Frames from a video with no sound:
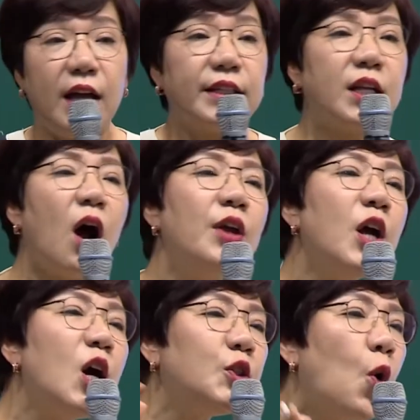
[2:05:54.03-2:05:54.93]
If you're
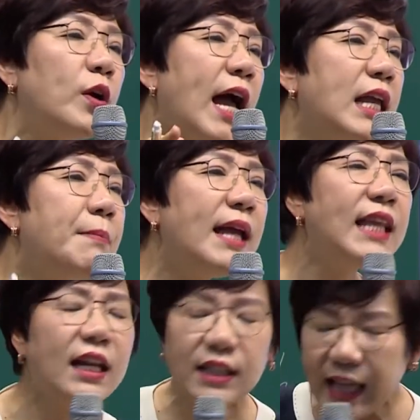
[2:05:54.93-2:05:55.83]
not married,
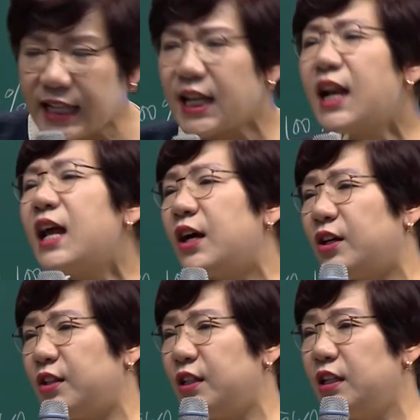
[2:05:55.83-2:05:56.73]
then it's okay.
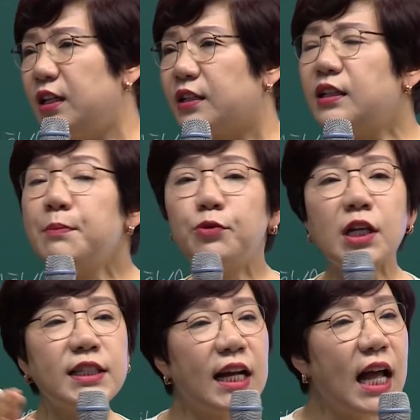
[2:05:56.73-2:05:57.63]

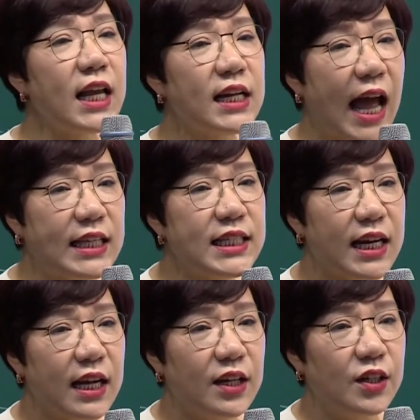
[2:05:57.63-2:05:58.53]
That's a healthy
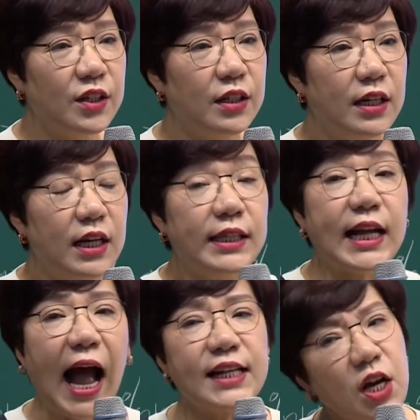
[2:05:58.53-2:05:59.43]
relationship.
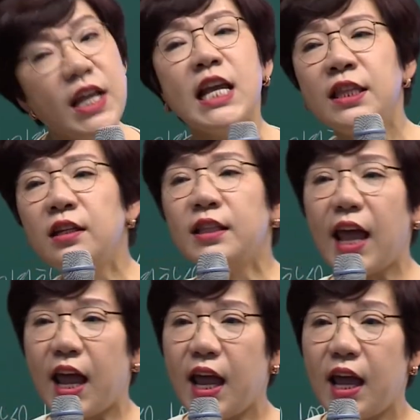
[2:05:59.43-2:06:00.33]
But if a married
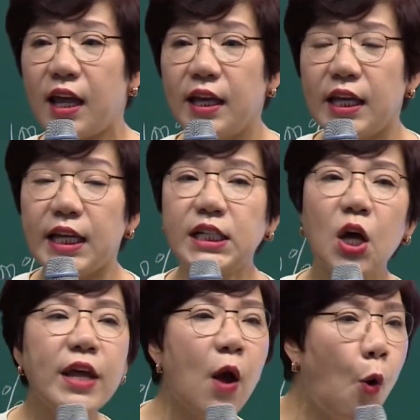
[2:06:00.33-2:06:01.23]
man or woman